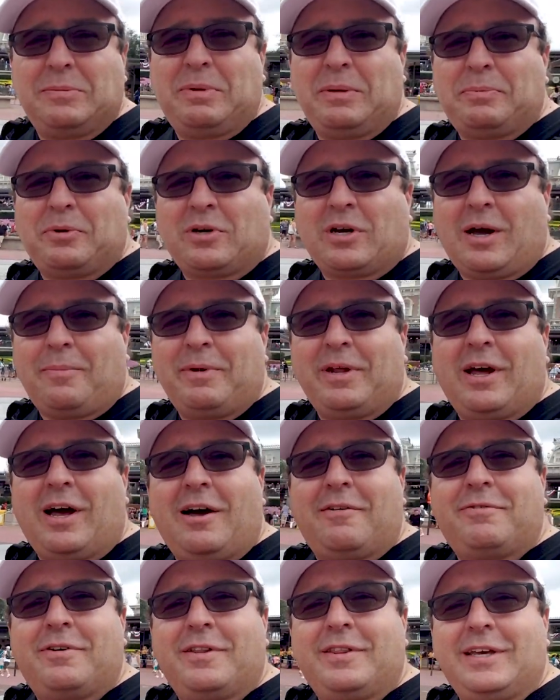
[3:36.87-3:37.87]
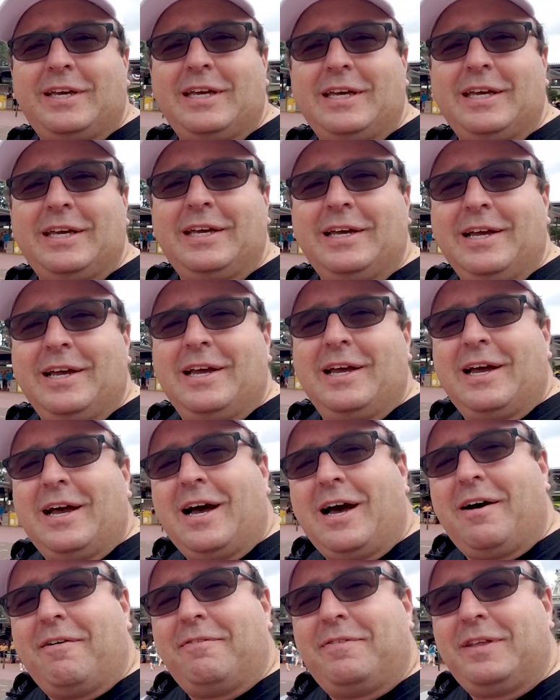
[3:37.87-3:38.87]
people coming off of the
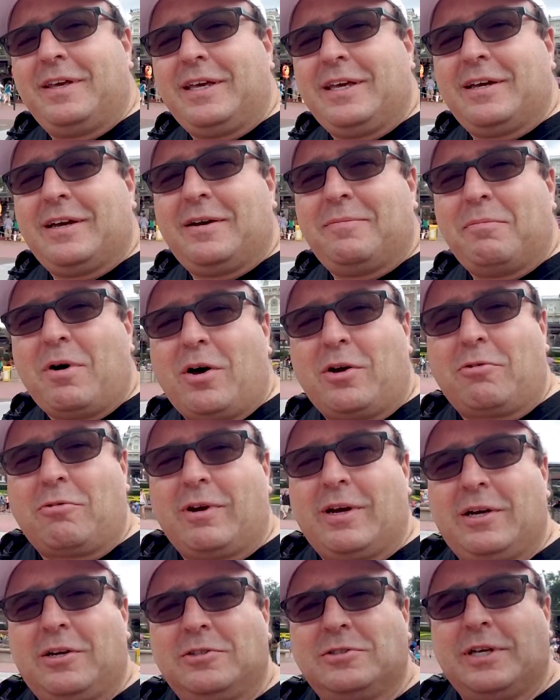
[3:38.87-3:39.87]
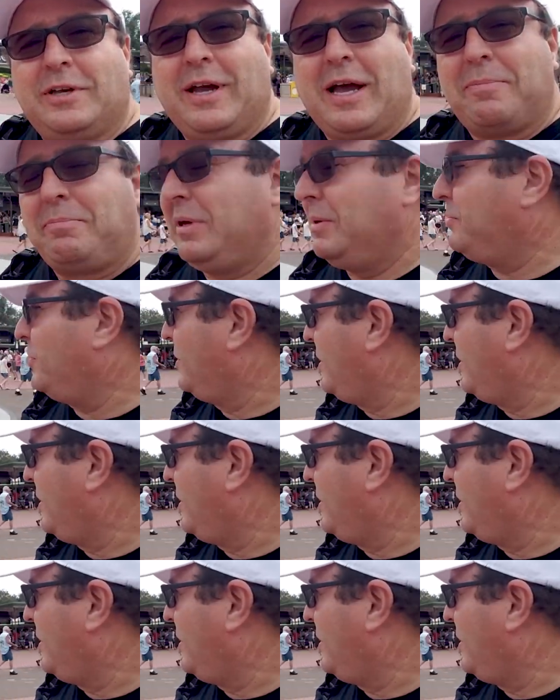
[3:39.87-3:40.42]
of the uh, monorails, and you got people